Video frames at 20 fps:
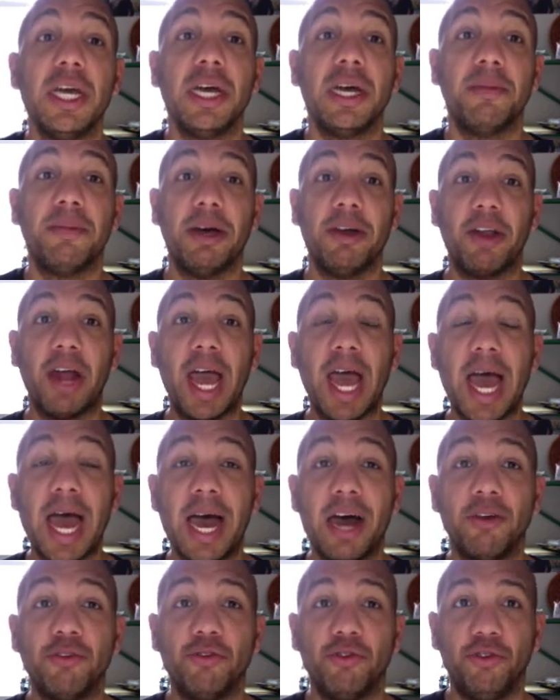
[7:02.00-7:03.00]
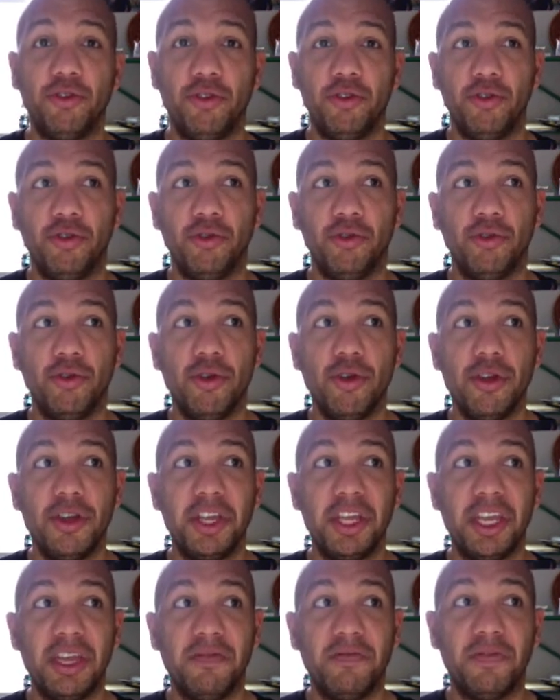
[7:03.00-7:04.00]
about how to
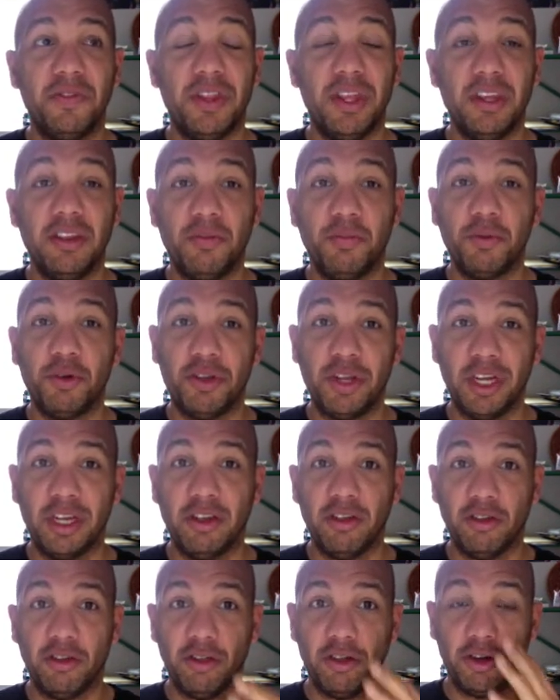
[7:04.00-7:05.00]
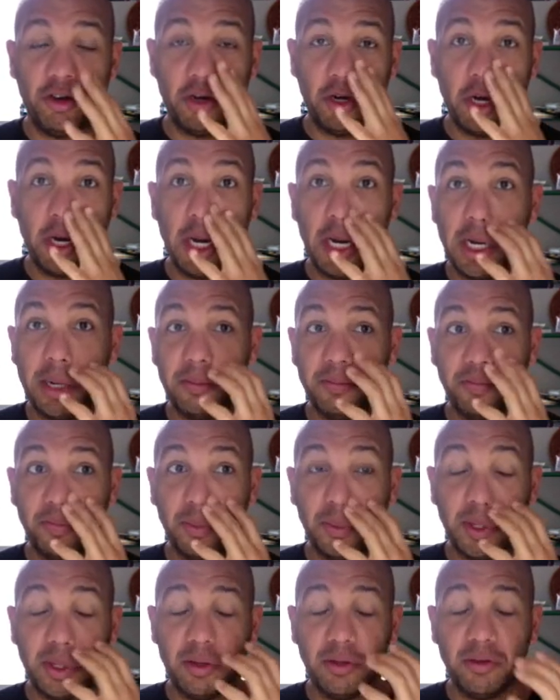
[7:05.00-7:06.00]
give this particular
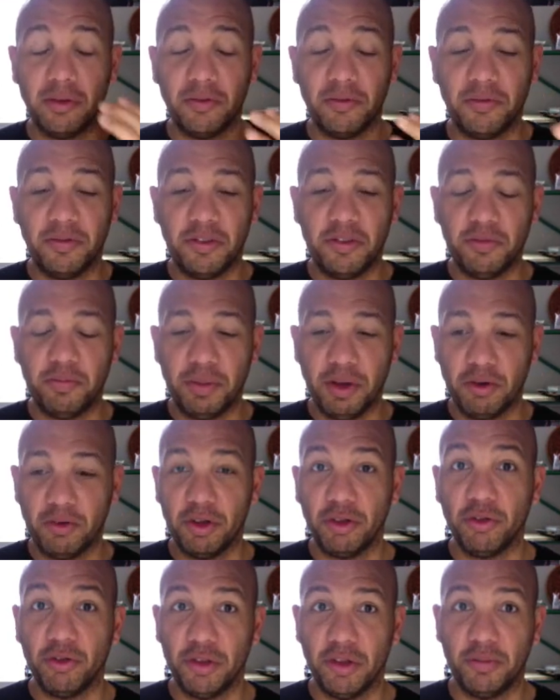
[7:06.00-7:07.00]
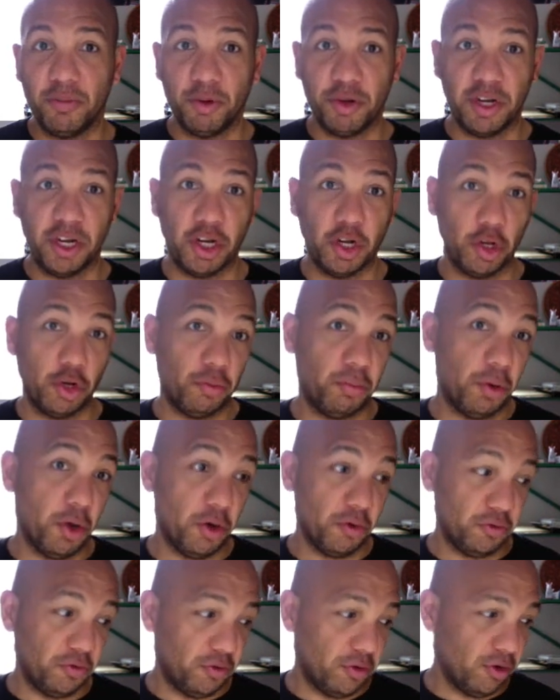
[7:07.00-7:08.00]
spirit to this particular
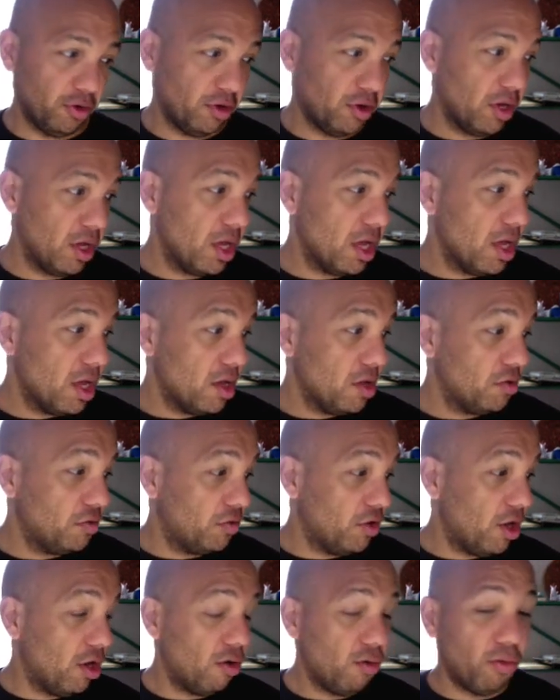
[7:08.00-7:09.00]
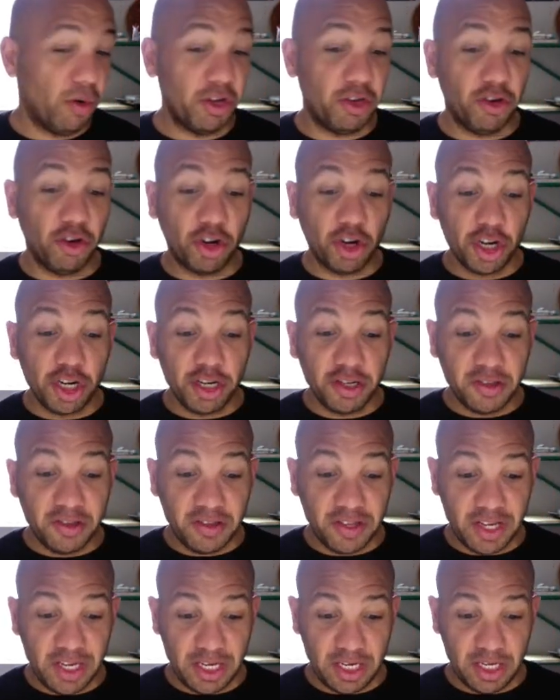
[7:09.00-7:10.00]
poster. So what you're going to
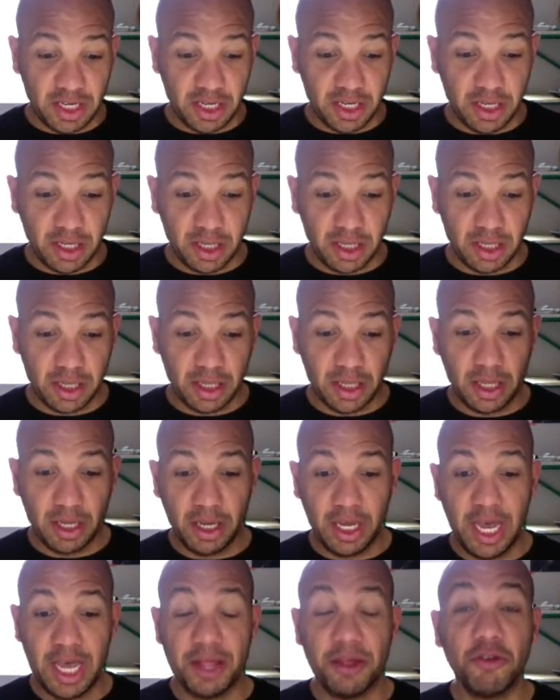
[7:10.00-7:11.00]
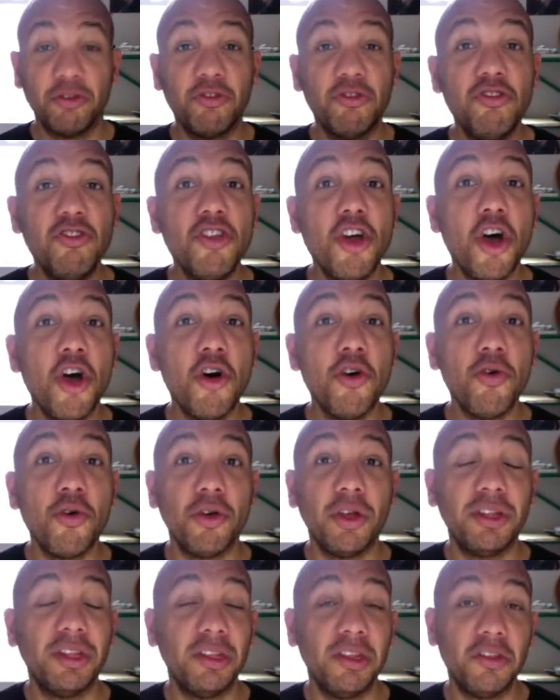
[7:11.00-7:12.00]
see, okay,
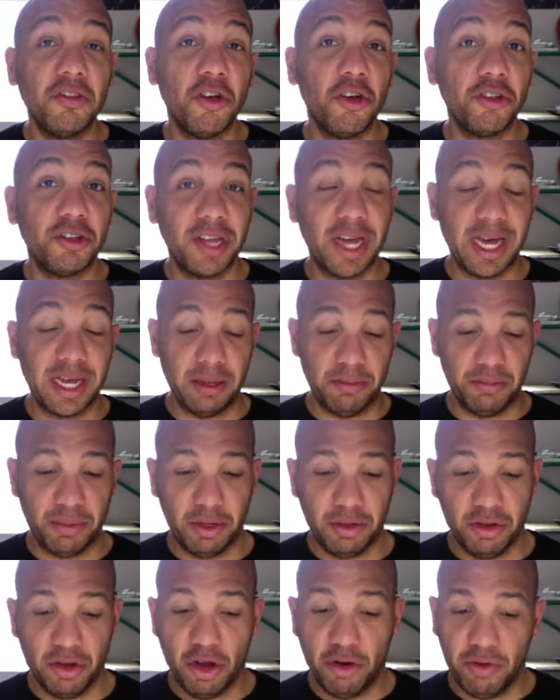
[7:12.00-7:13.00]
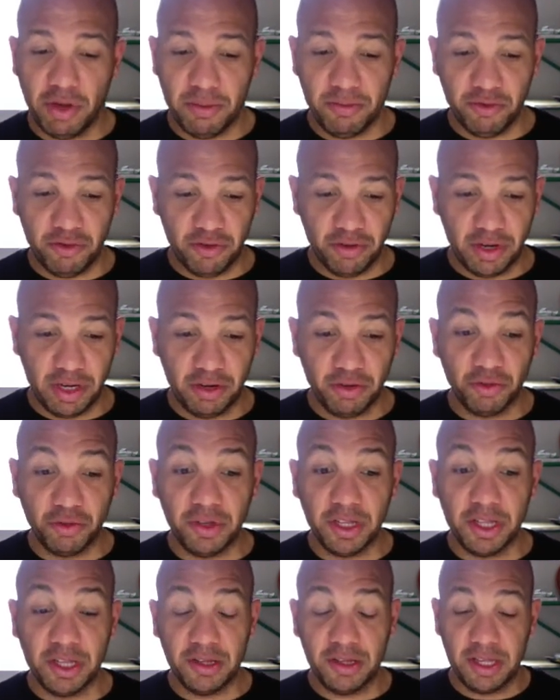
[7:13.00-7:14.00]
this is all type, no imagery. You'll
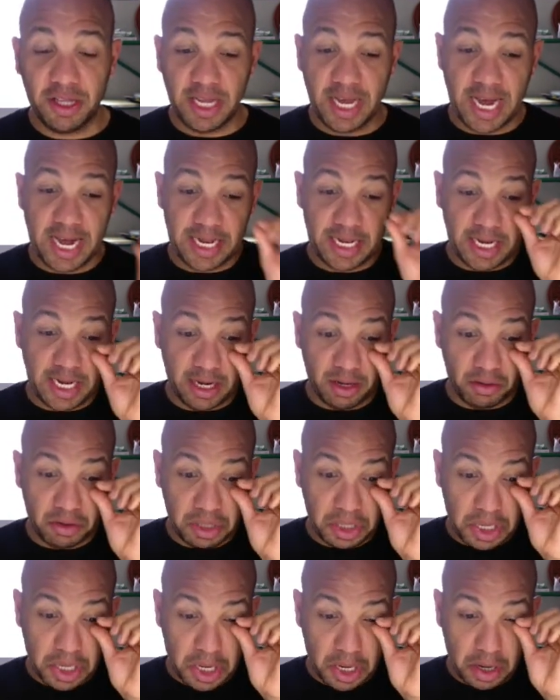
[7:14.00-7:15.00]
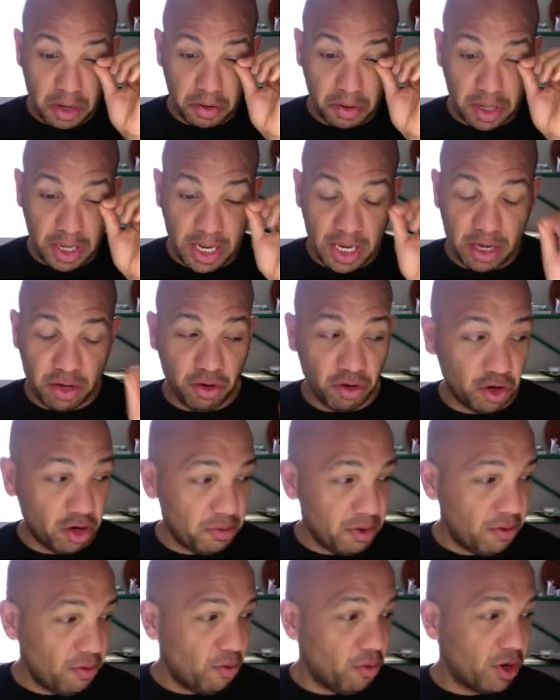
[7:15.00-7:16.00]
see this in the handout. Okay, you're going
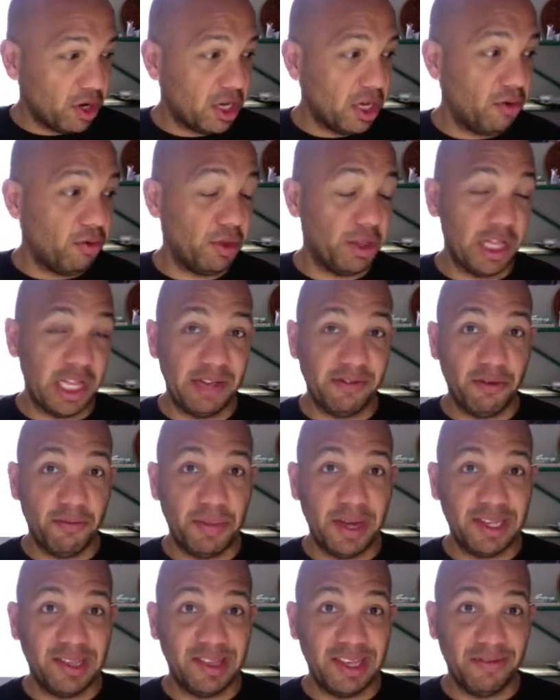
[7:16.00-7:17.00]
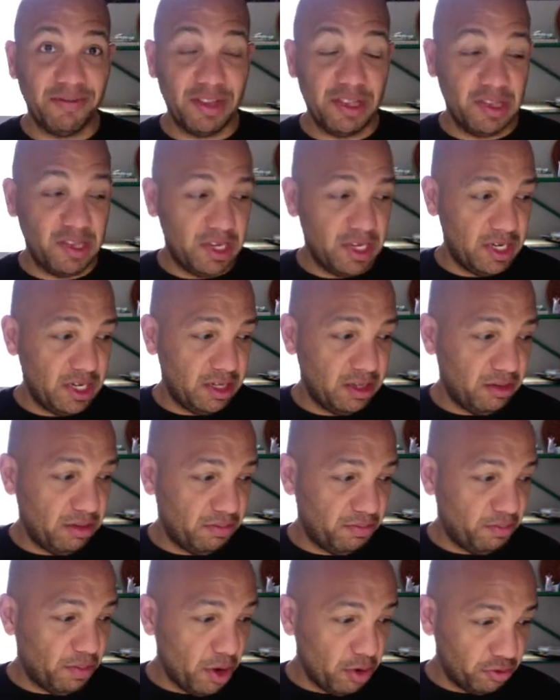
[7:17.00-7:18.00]
to be working with 11 by
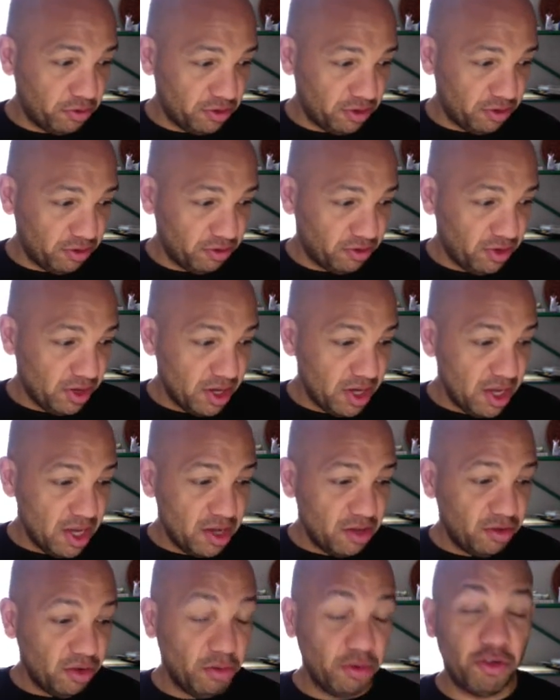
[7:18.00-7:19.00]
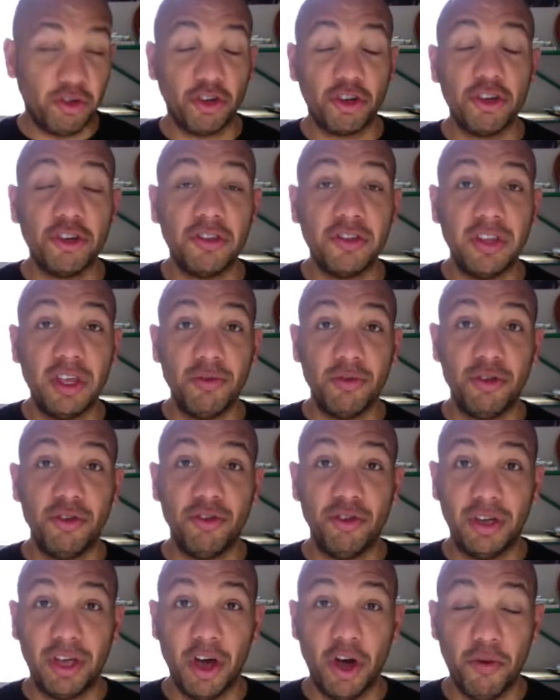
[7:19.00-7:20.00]
17 posters. So what you're going to see when
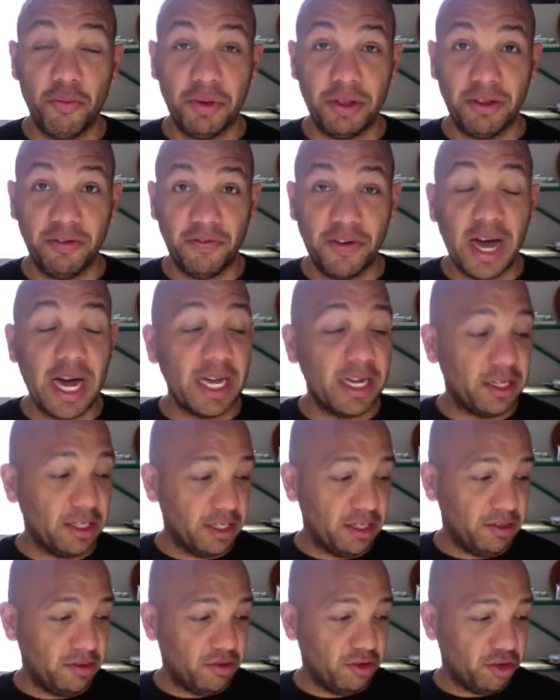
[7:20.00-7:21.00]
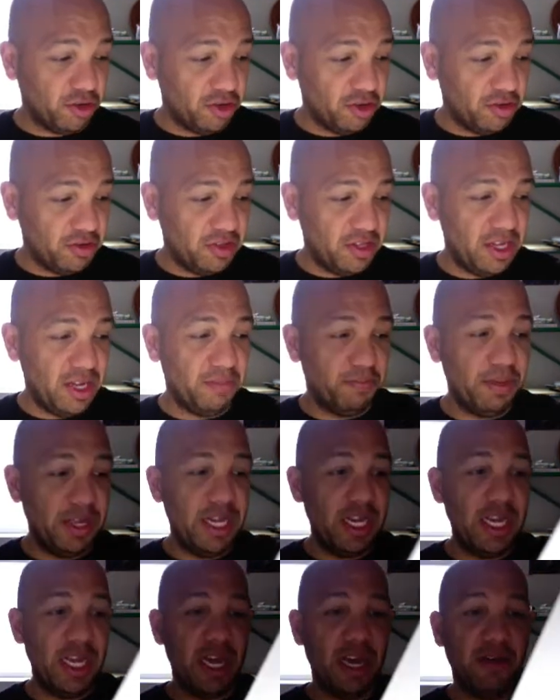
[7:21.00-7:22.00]
you open the file is you're going to see a
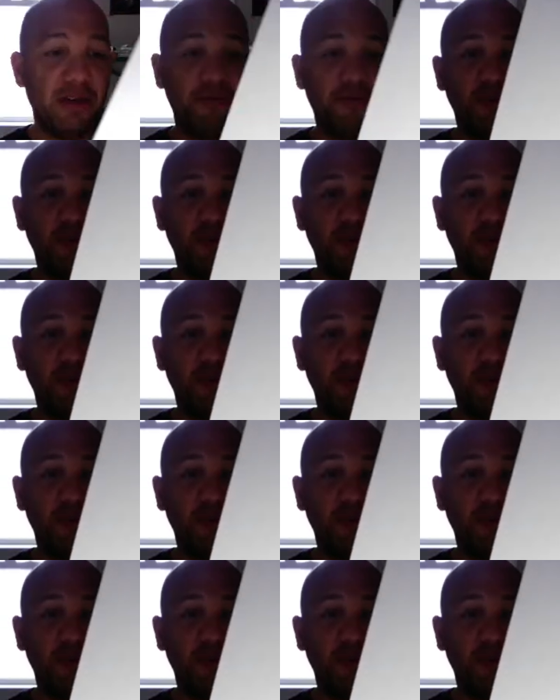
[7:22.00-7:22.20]
PDF,